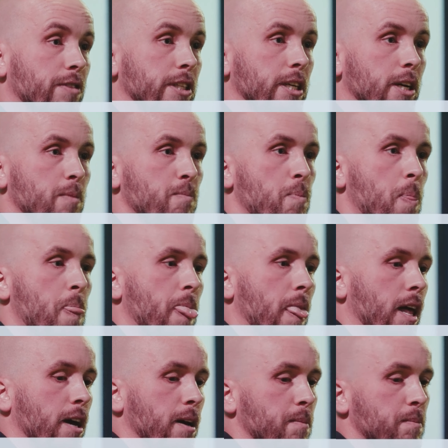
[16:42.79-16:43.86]
video.
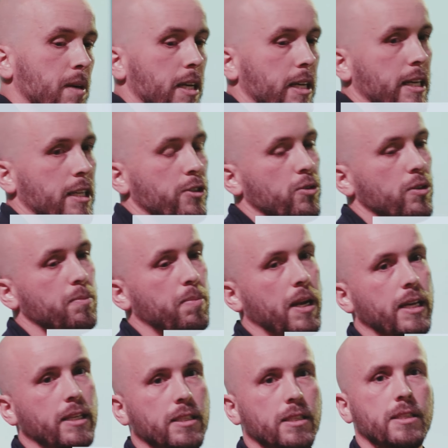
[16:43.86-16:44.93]
And again, it sort of
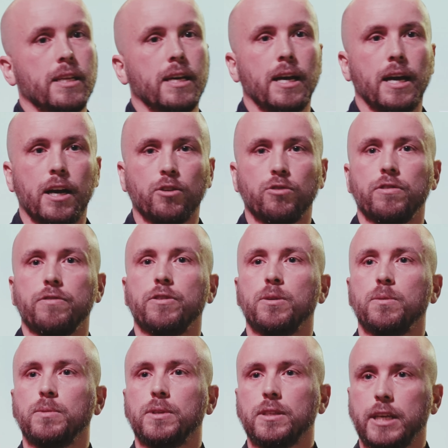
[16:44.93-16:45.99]
plays into that
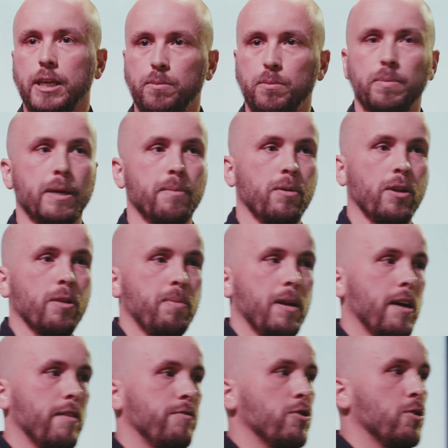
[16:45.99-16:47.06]
algorithm and keeping people on the
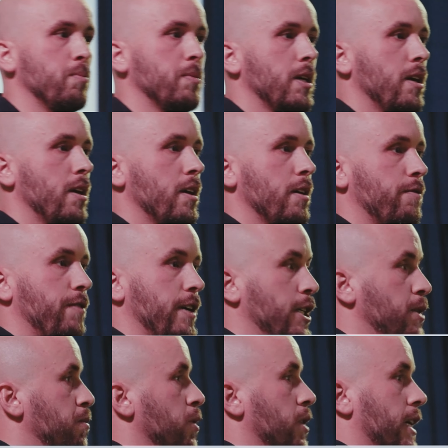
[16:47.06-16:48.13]
platform.
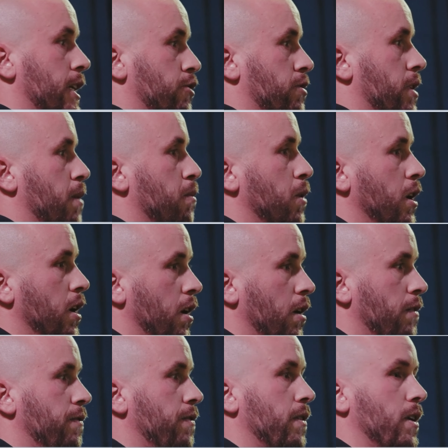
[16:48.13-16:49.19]
Facebook, Instagram
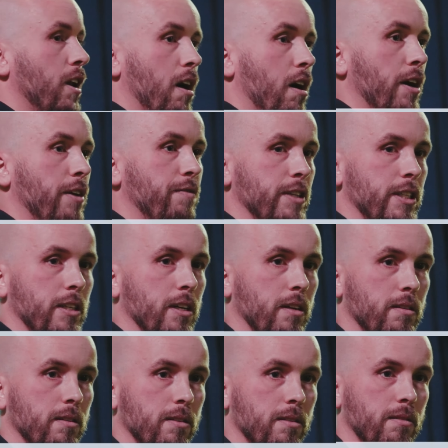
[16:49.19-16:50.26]
love live video.
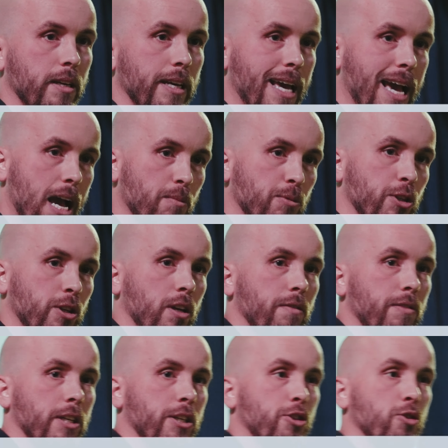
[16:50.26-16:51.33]
They absolutely
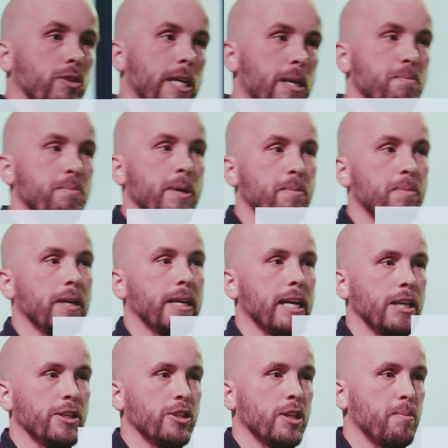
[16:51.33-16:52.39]
love it because you're keeping people
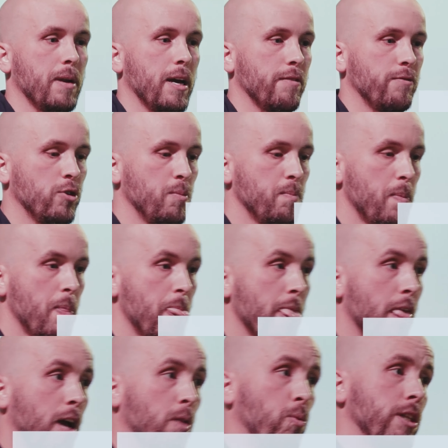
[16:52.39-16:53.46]
engaged on their platform.
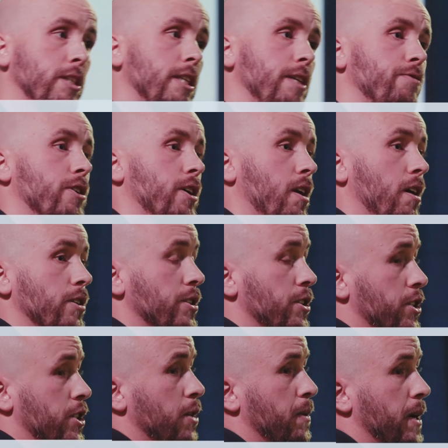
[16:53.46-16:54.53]
And we see for our clients
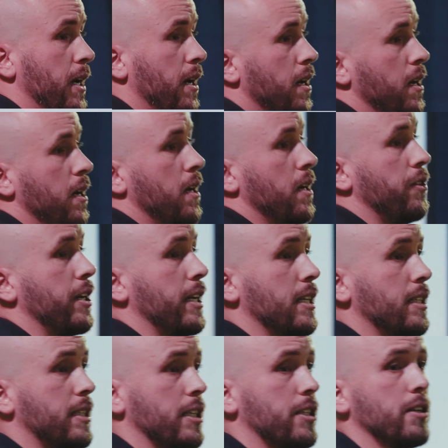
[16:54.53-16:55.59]
that do it, they
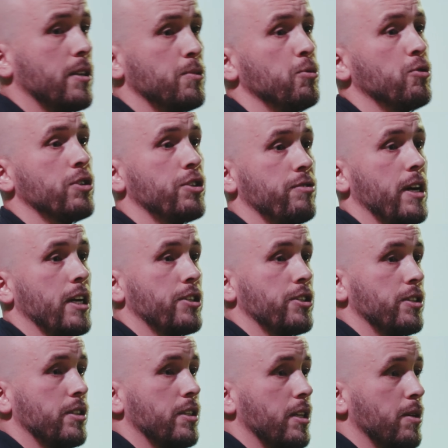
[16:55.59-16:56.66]
get 6 times more
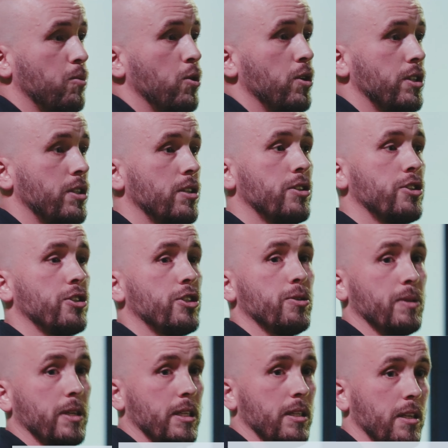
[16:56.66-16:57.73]
interactions than they would just
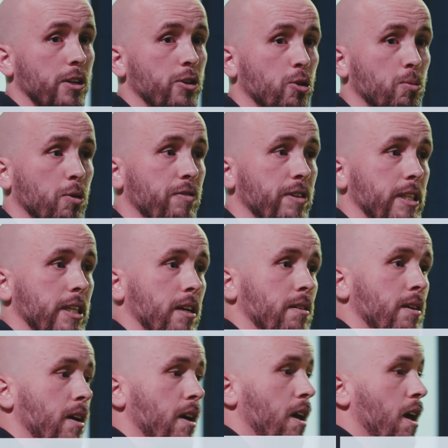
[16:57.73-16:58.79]
doing a normal video.
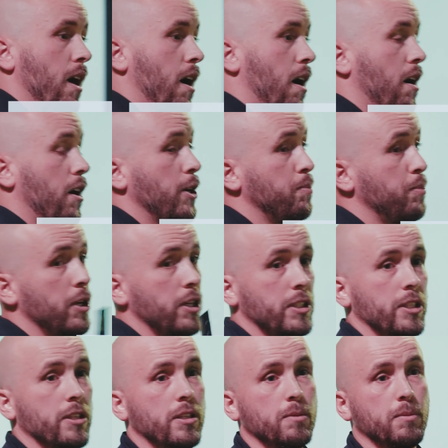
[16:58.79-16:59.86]
I
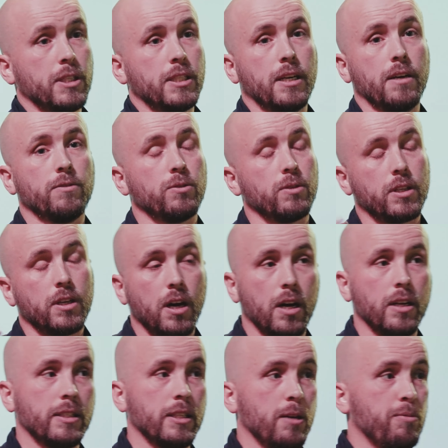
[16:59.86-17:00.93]
personally don't do it myself, so I
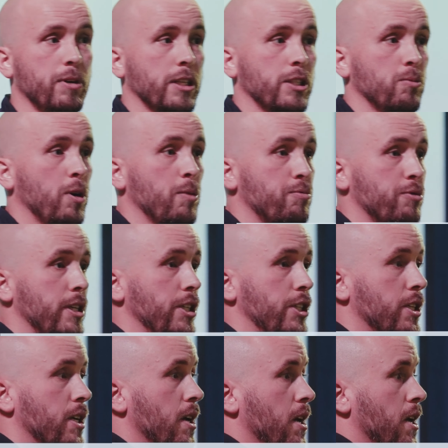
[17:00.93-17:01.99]
can't say I practice what I
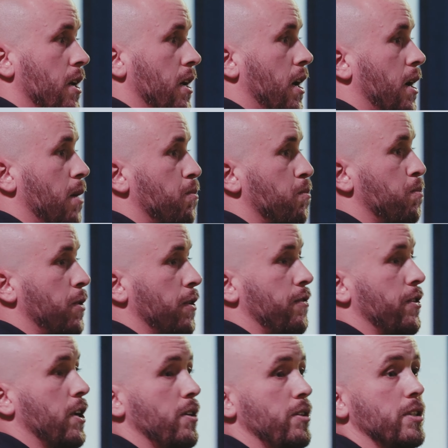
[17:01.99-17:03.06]
preach. But
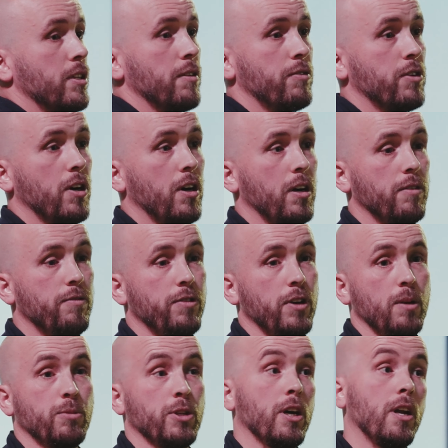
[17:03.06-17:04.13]
for those that have got
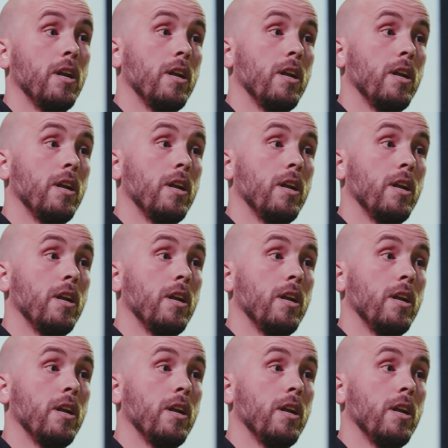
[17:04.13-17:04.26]
firms that are